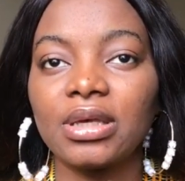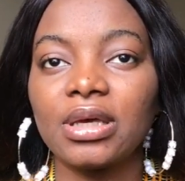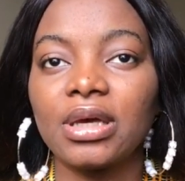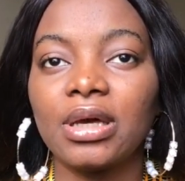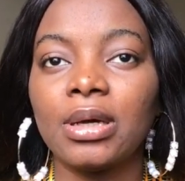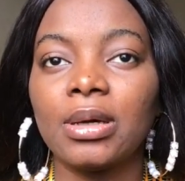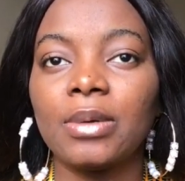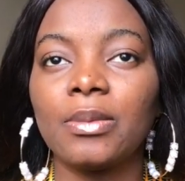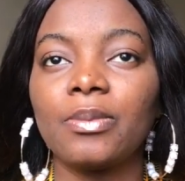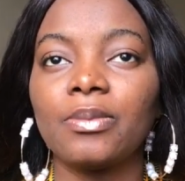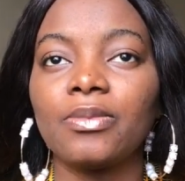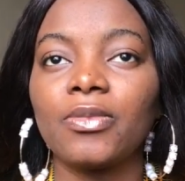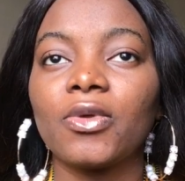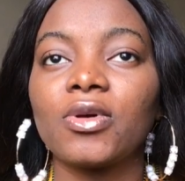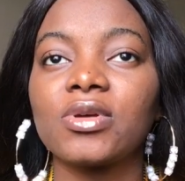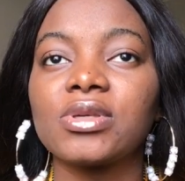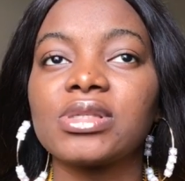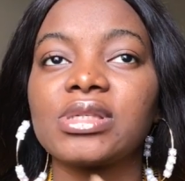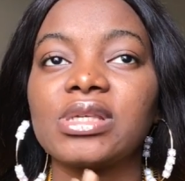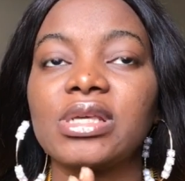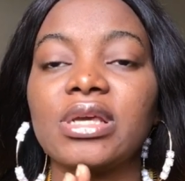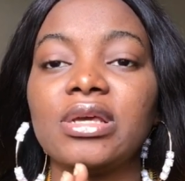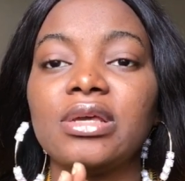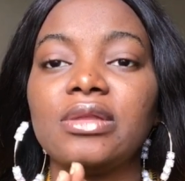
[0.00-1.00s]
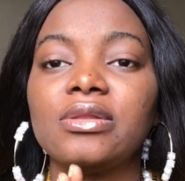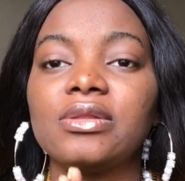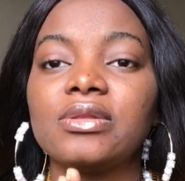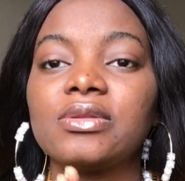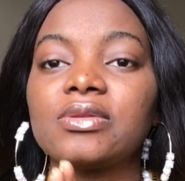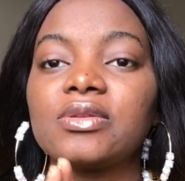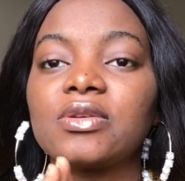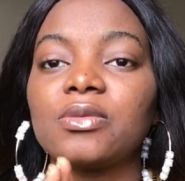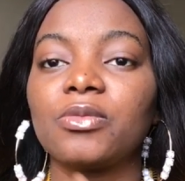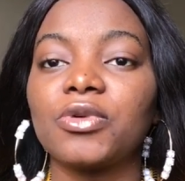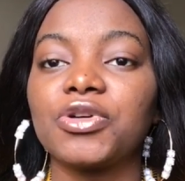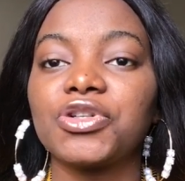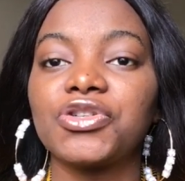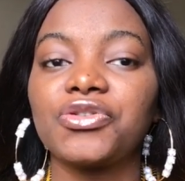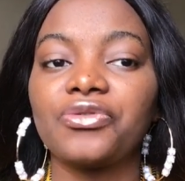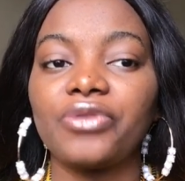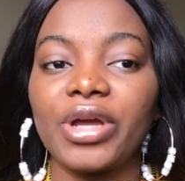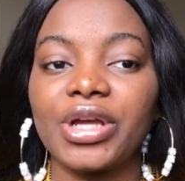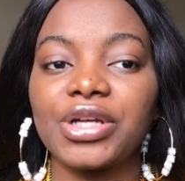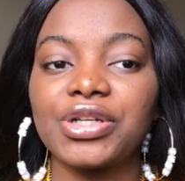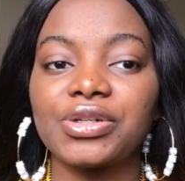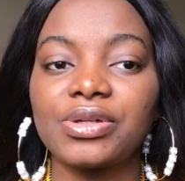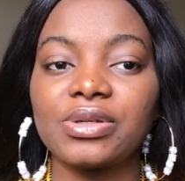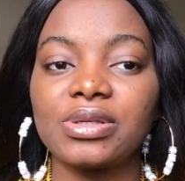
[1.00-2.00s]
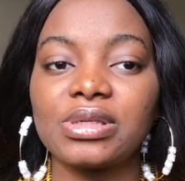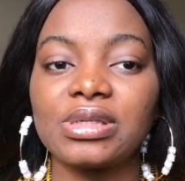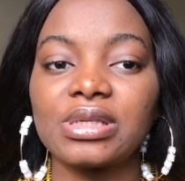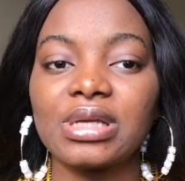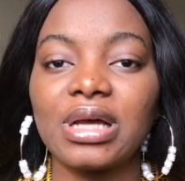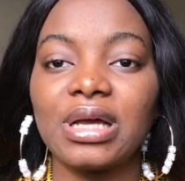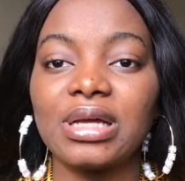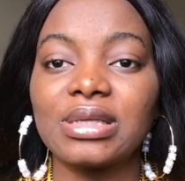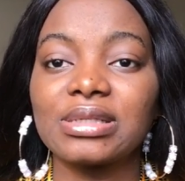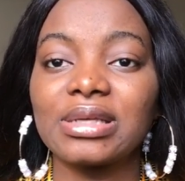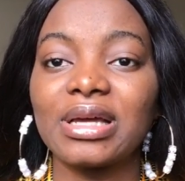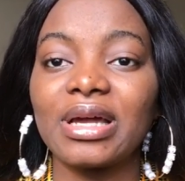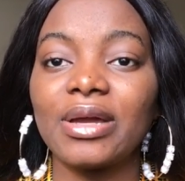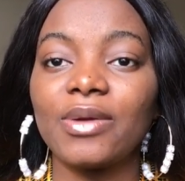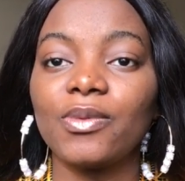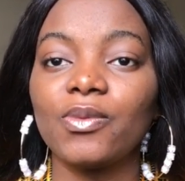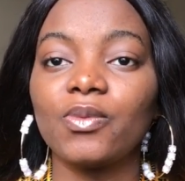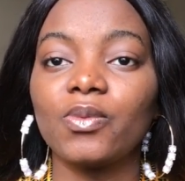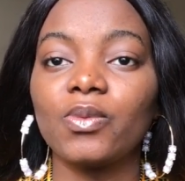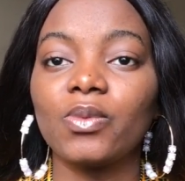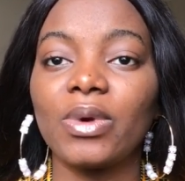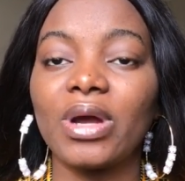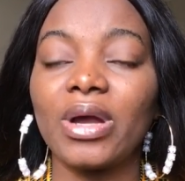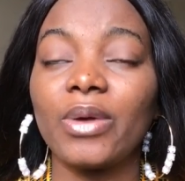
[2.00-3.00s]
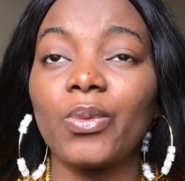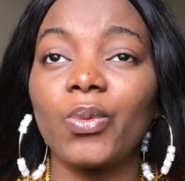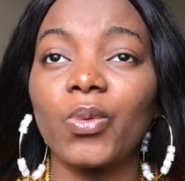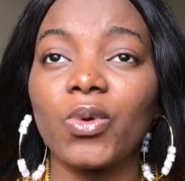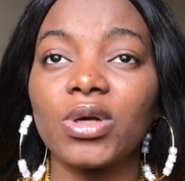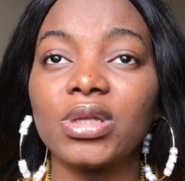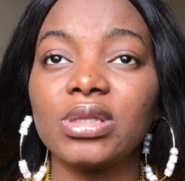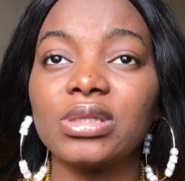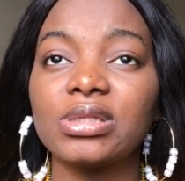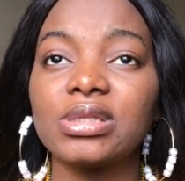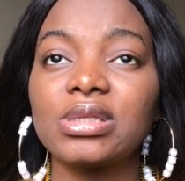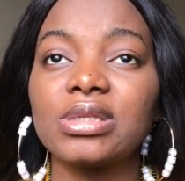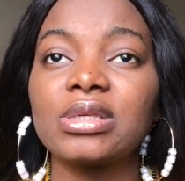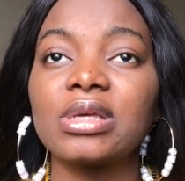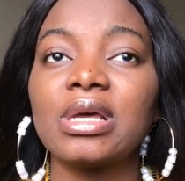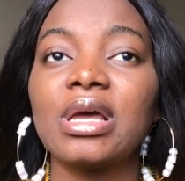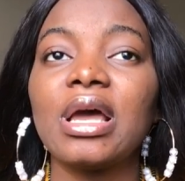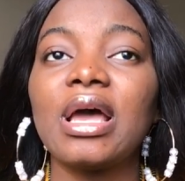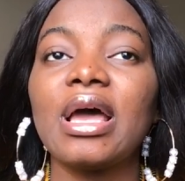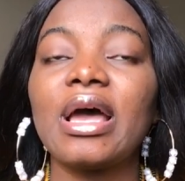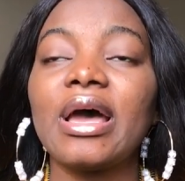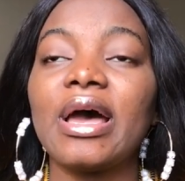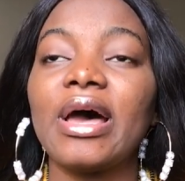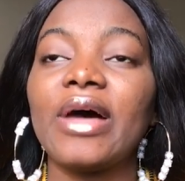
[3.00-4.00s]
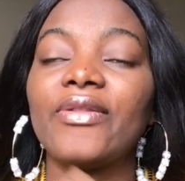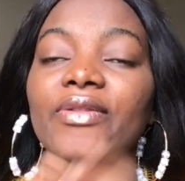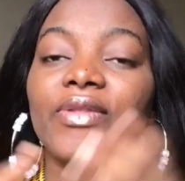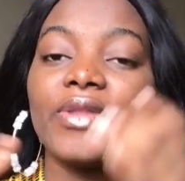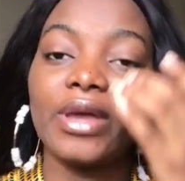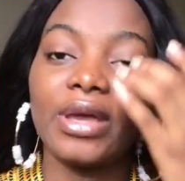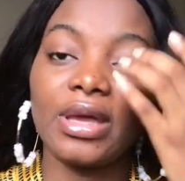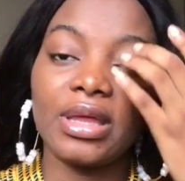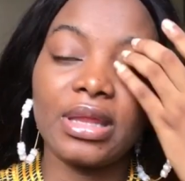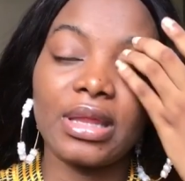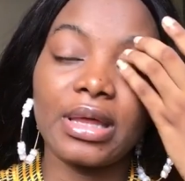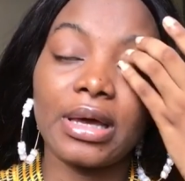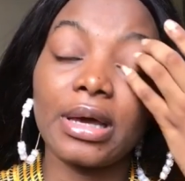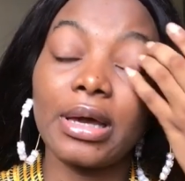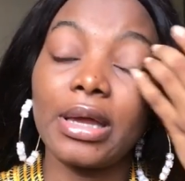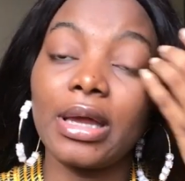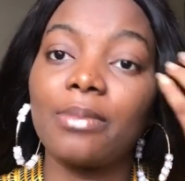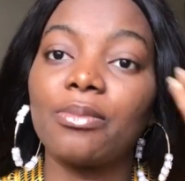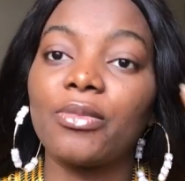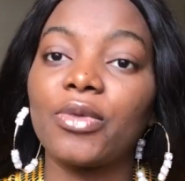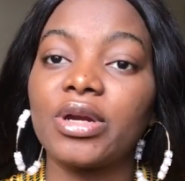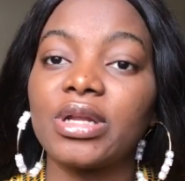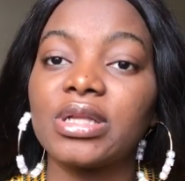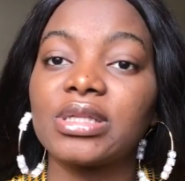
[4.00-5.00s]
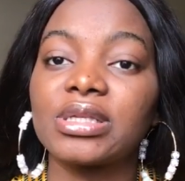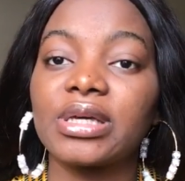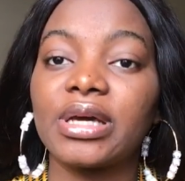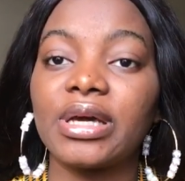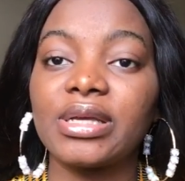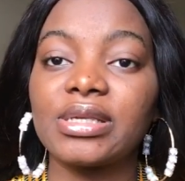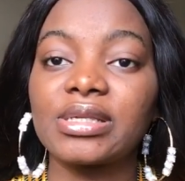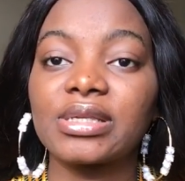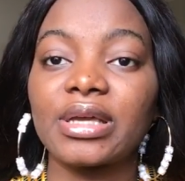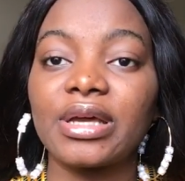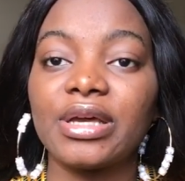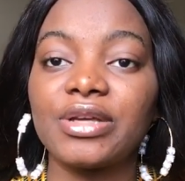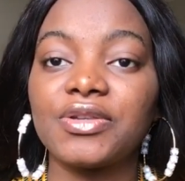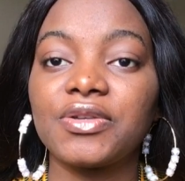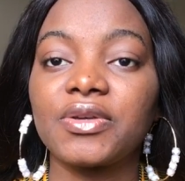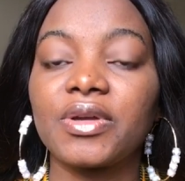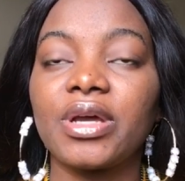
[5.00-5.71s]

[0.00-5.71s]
I'm not seeing so much reactions as I want, and then I am monetized, guys.